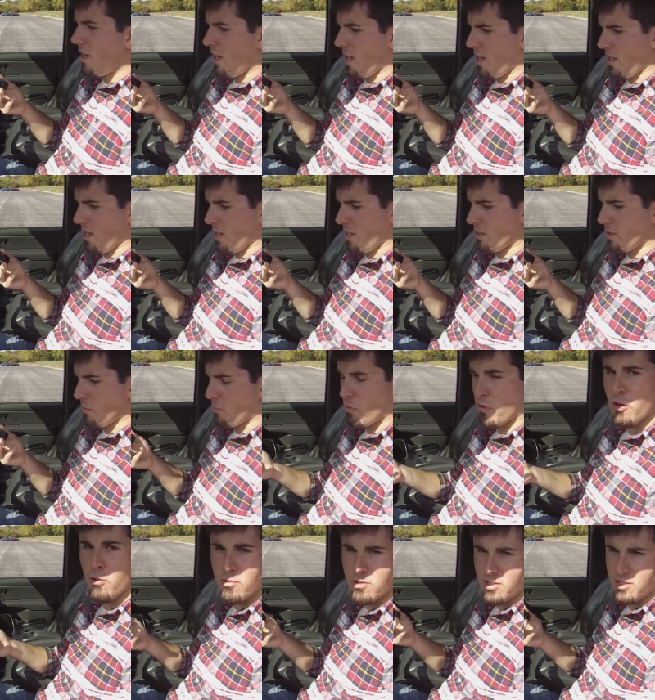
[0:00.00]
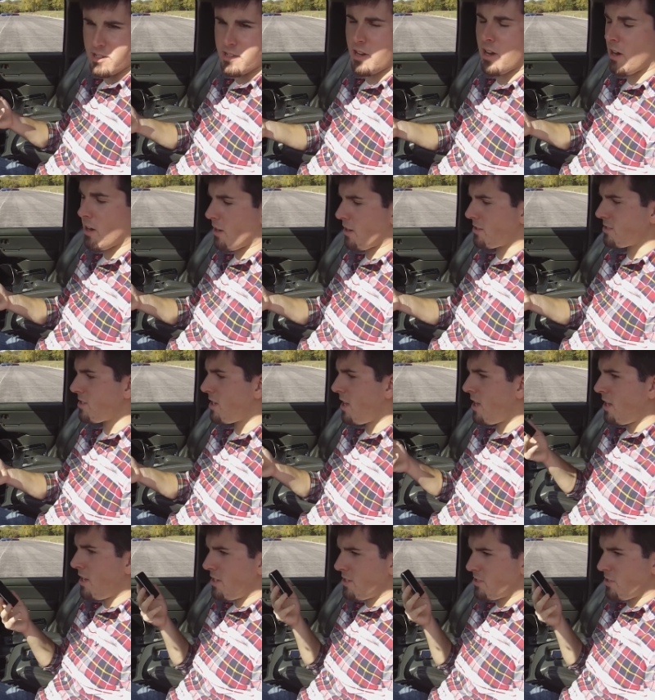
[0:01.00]
and the pros and the cons.
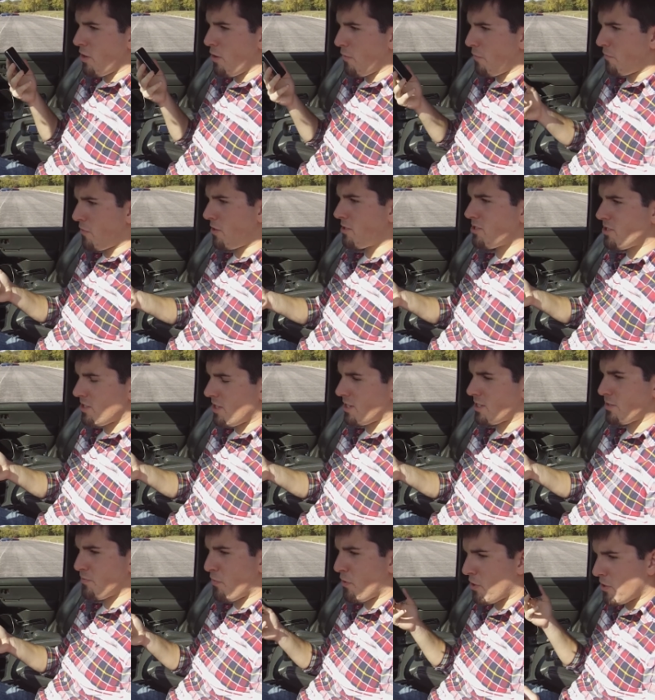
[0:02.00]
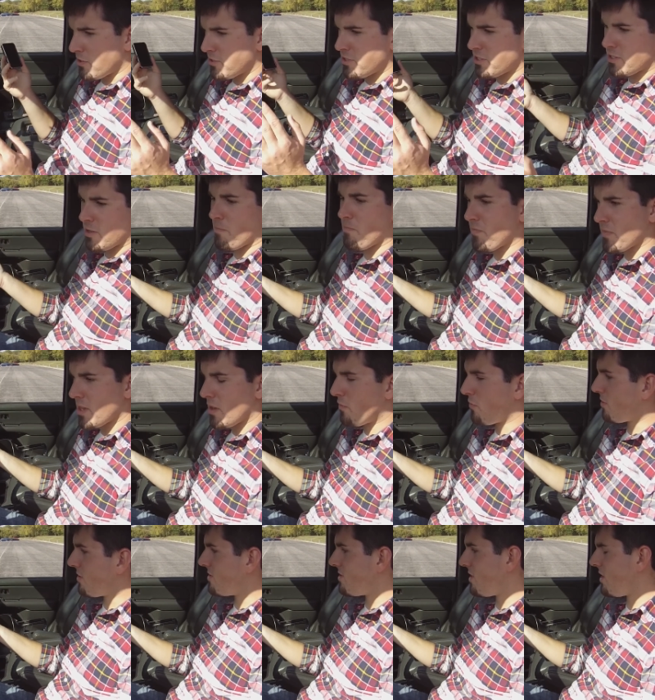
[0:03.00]
So first things first, if
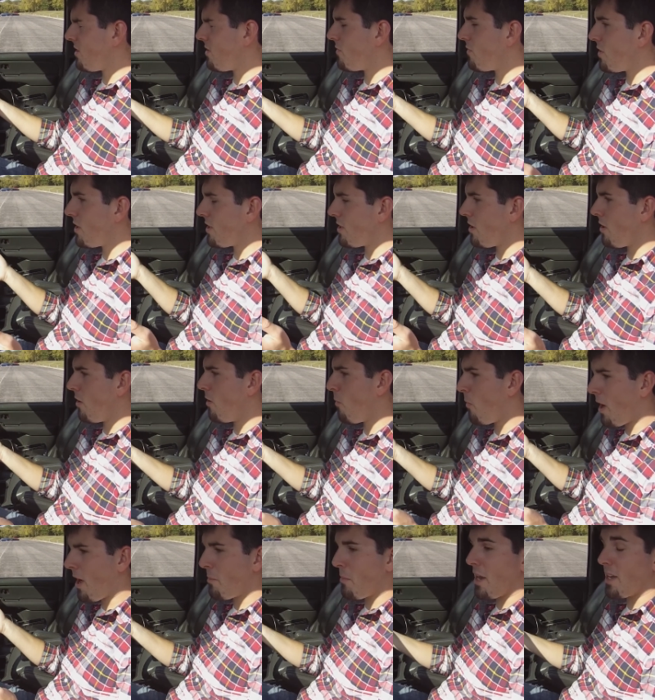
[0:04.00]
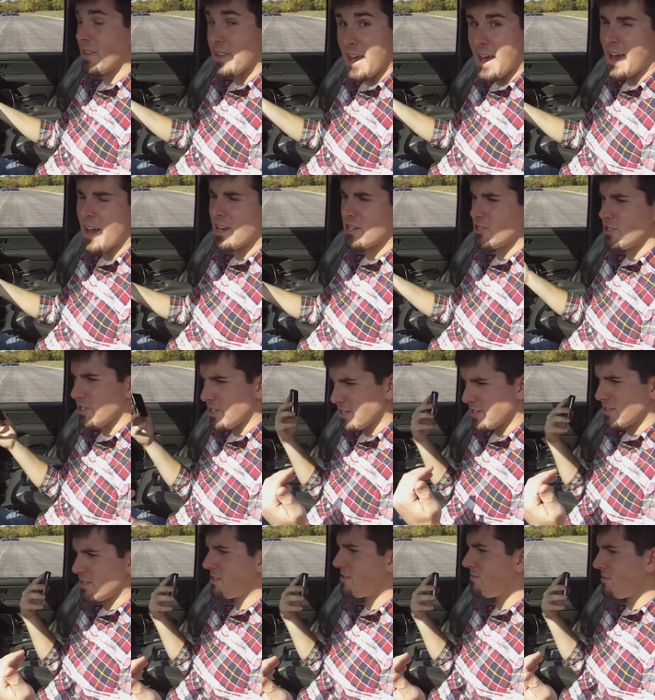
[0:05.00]
you can see in the video why my dash
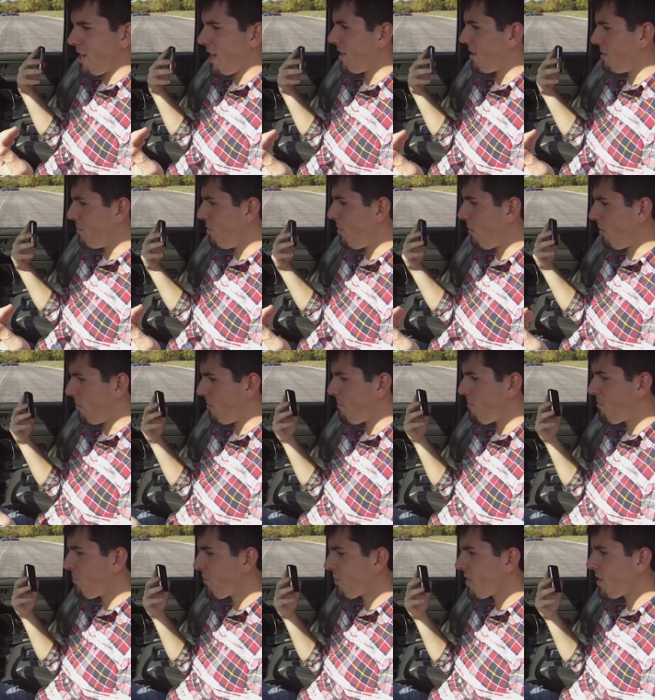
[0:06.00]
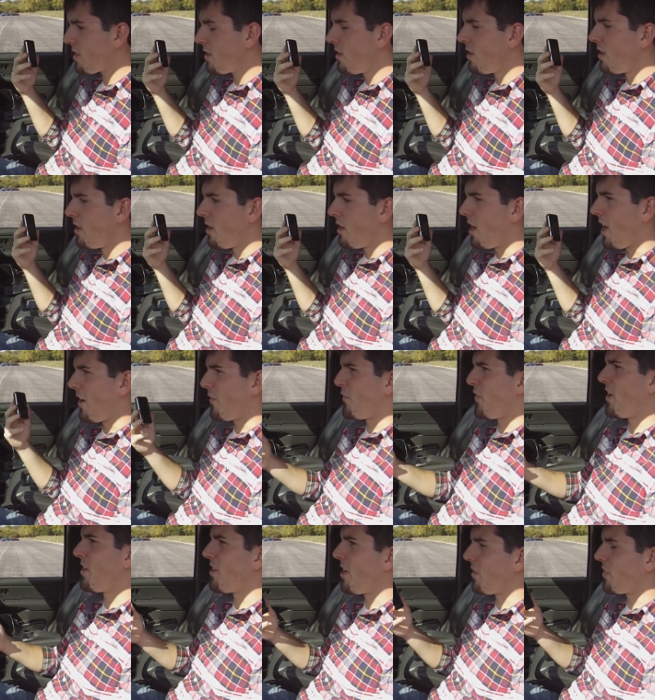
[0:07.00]
is taken apart. I
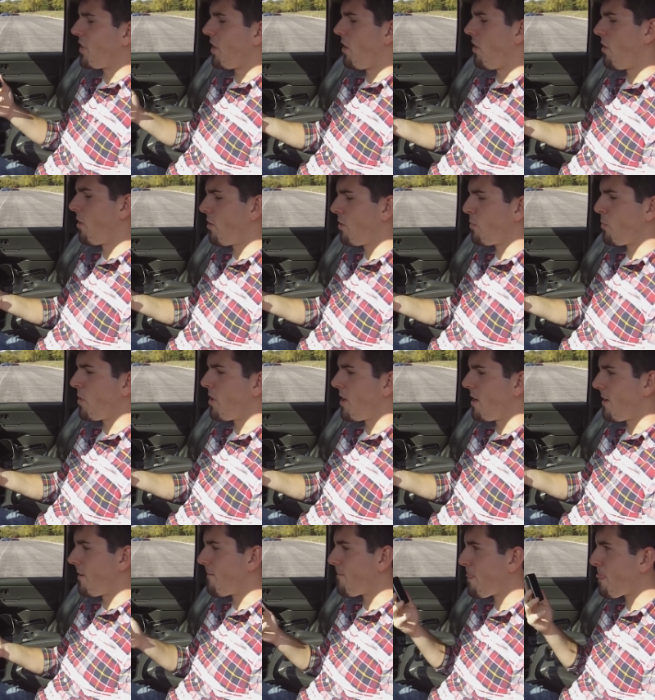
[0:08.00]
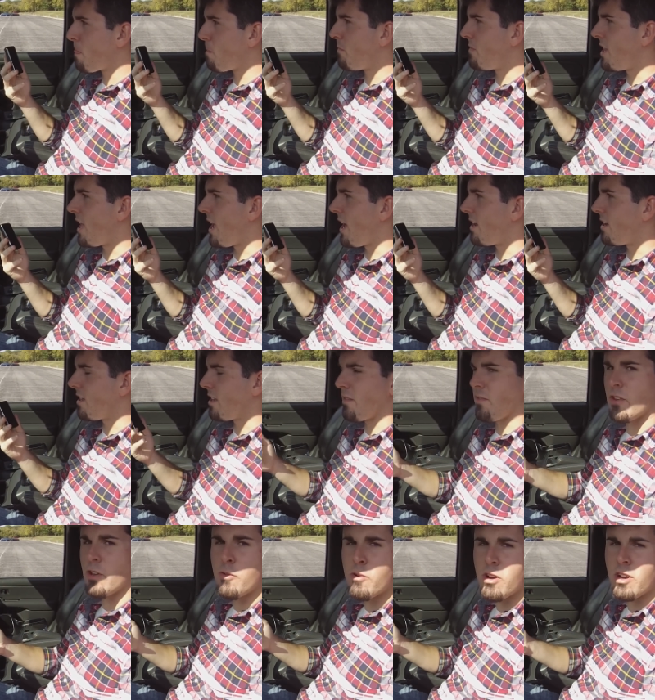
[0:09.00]
found out the hard way that
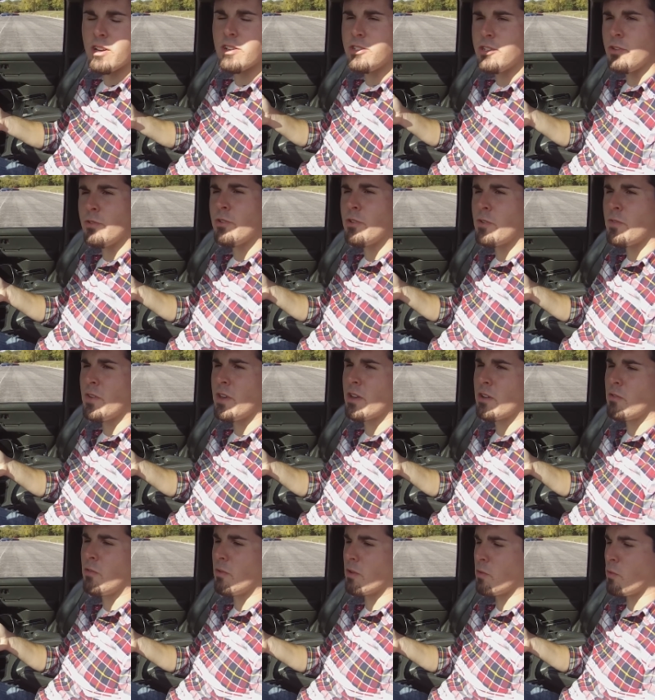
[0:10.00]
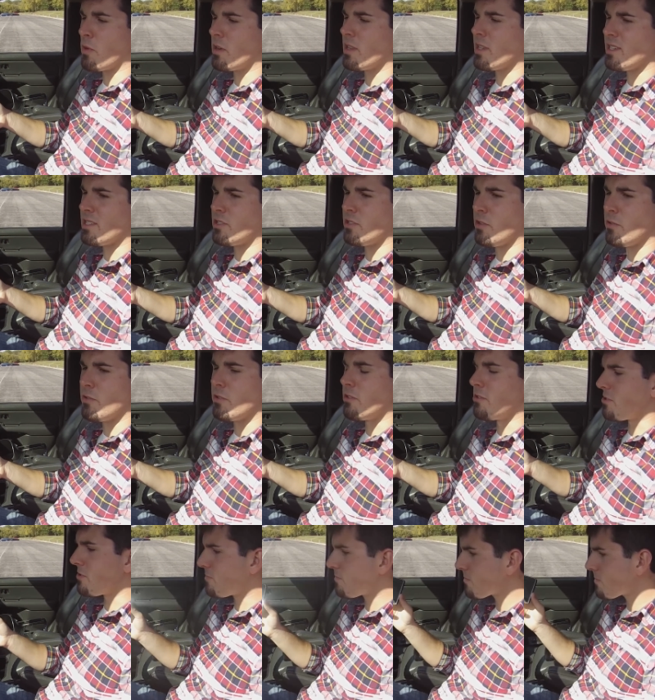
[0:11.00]
if you were going to tune your vehicle with one of these
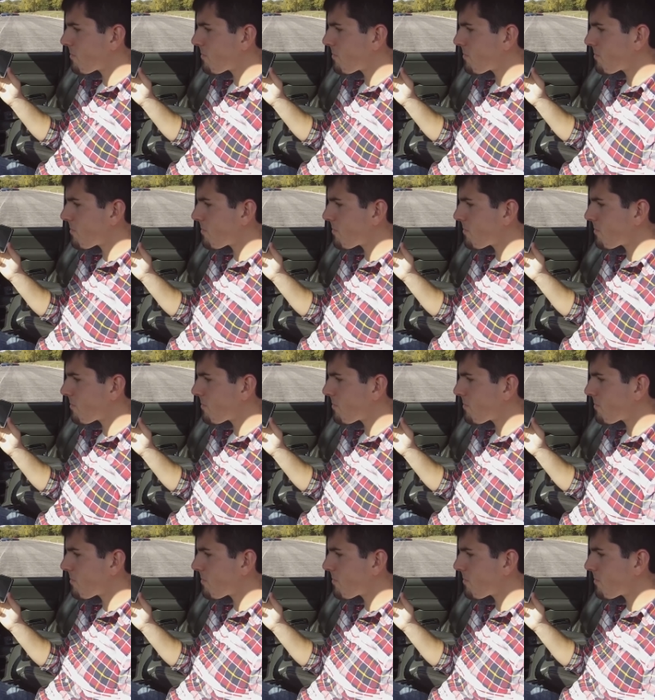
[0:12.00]
tuners,